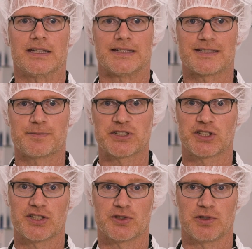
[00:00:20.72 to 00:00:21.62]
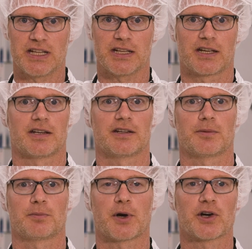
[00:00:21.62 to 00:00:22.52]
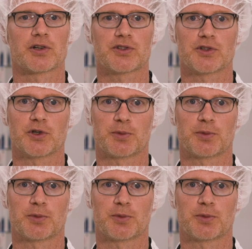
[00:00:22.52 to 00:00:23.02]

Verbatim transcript: This mission is unique. Parker Solar